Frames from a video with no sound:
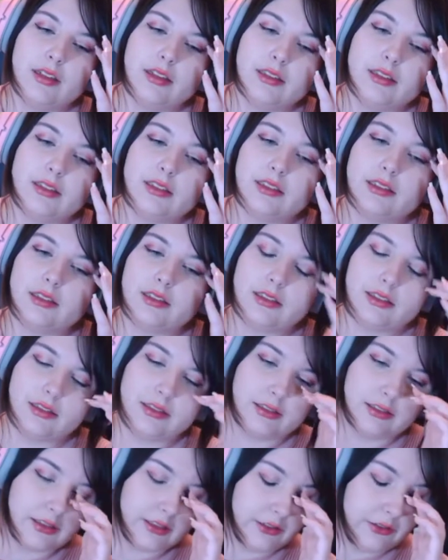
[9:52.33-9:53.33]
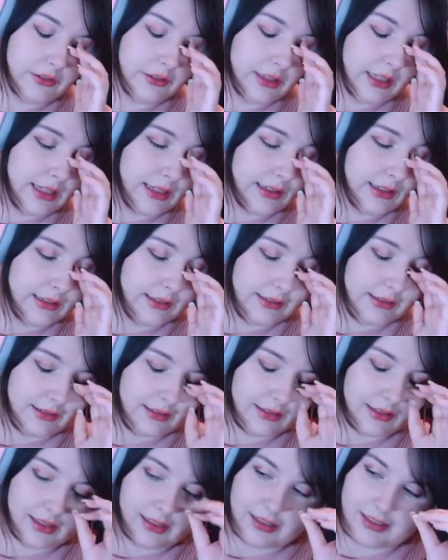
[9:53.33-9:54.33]
Oh, so yeah,
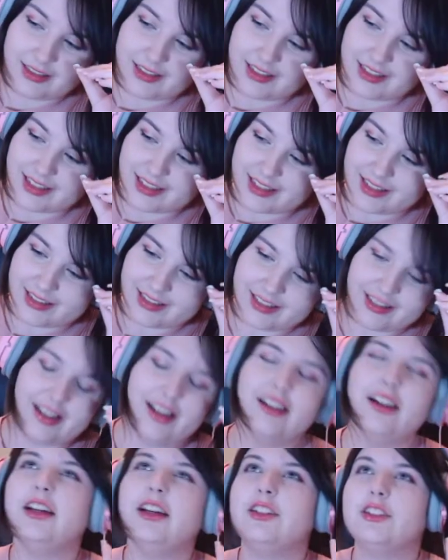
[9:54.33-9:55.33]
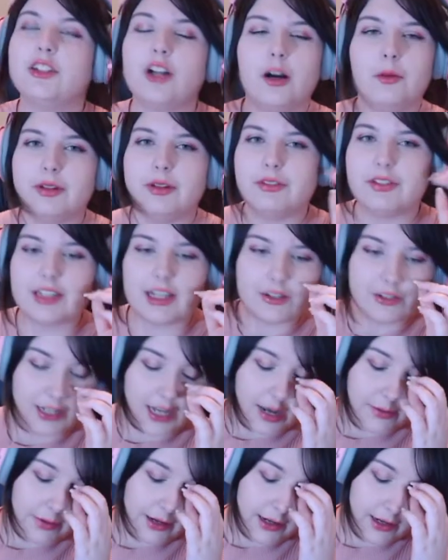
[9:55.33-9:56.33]
it's just, I, I just can't believe it's actually
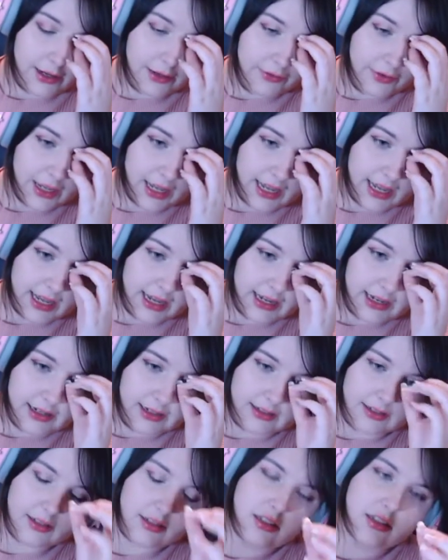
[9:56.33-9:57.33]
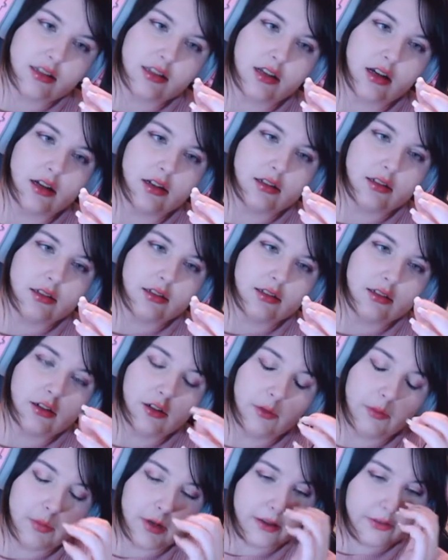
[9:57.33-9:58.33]
happening. I have a hair stuck
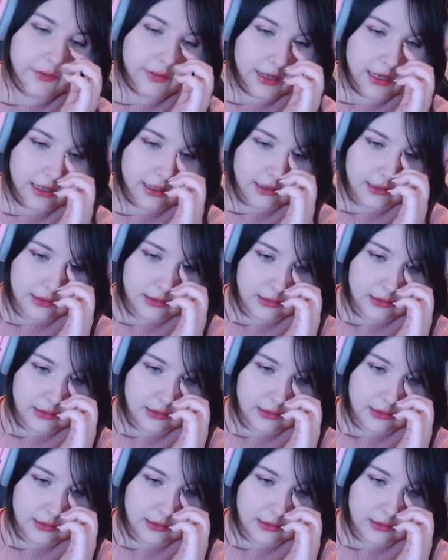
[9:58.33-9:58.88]
on my face.